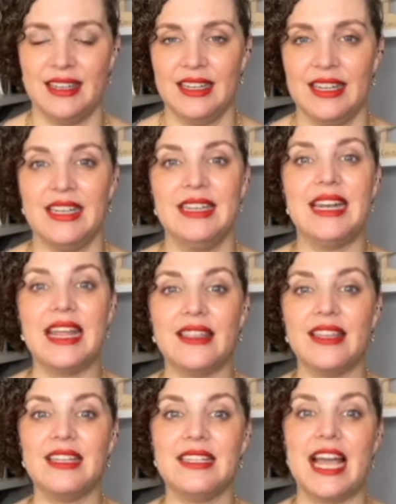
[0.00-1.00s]

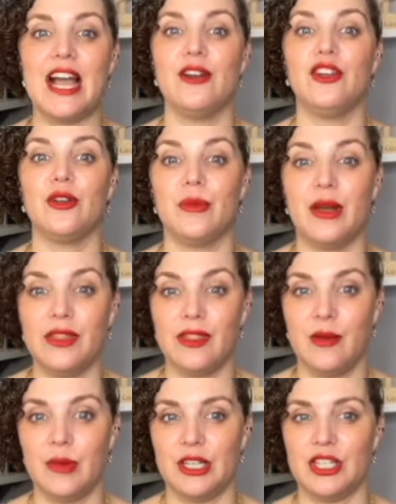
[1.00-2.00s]
Nailing down your monthly
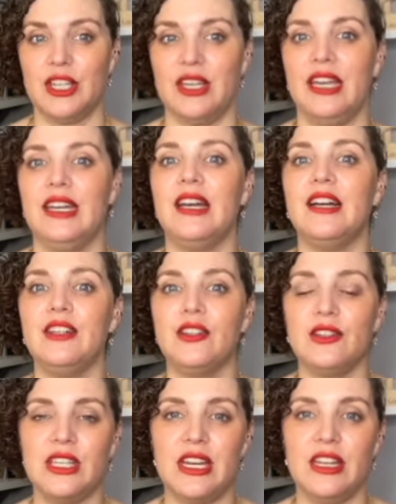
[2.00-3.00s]
budget and
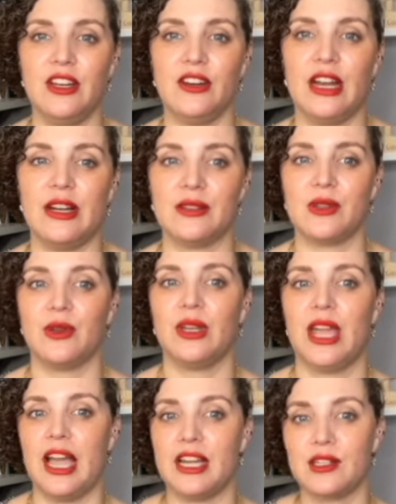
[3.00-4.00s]
understanding your household
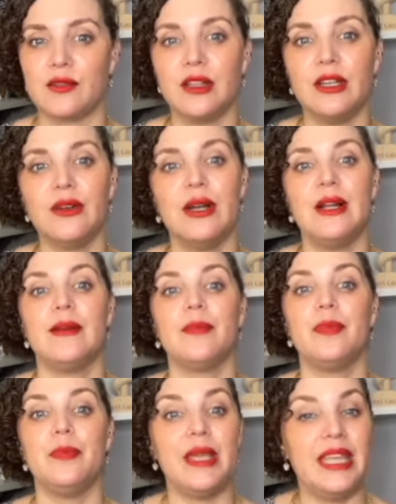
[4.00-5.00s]
cash flow
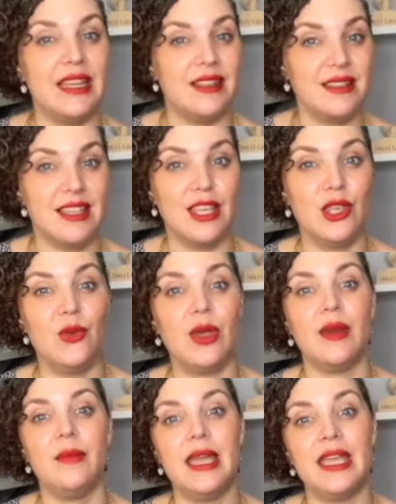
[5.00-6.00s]
means that you
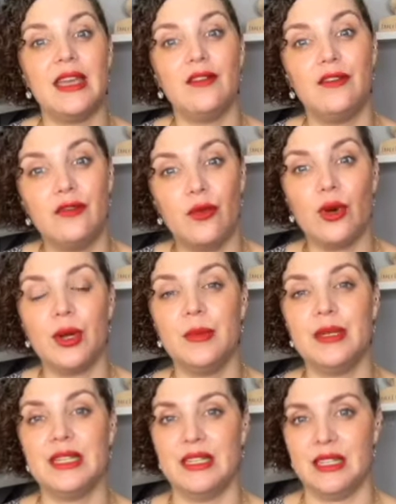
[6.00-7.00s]
can make
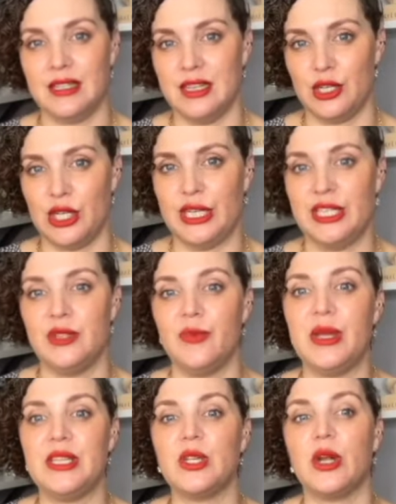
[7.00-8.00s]
informed decisions
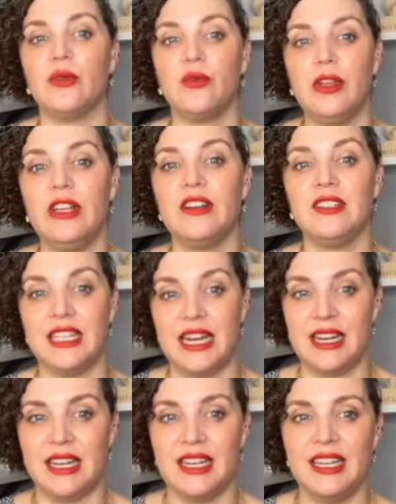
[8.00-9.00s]
based on real
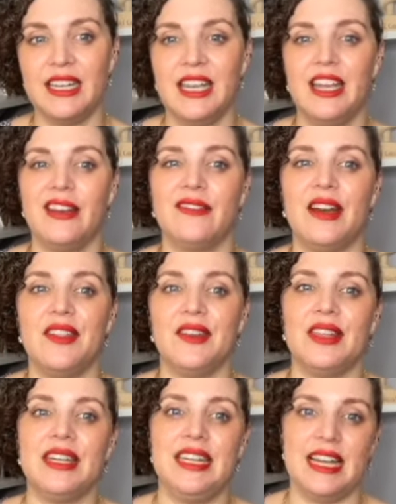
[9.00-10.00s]
data rather
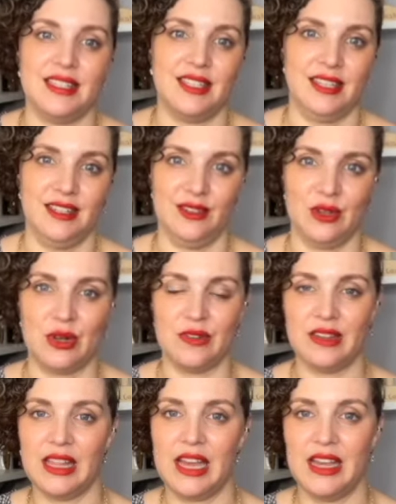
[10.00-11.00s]
than guessing or
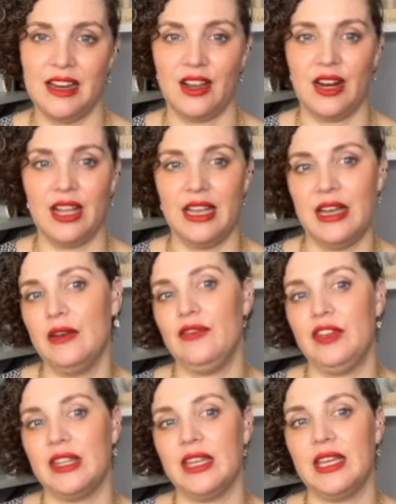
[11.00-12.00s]
relying on a gut
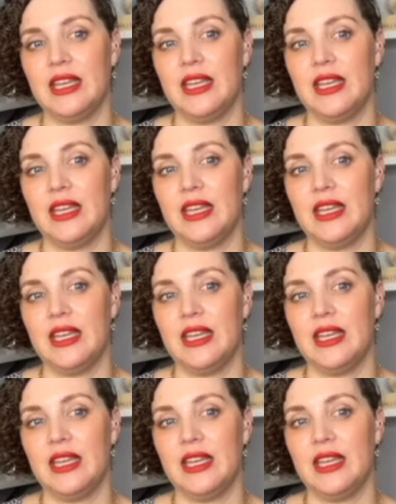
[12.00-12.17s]
feeling.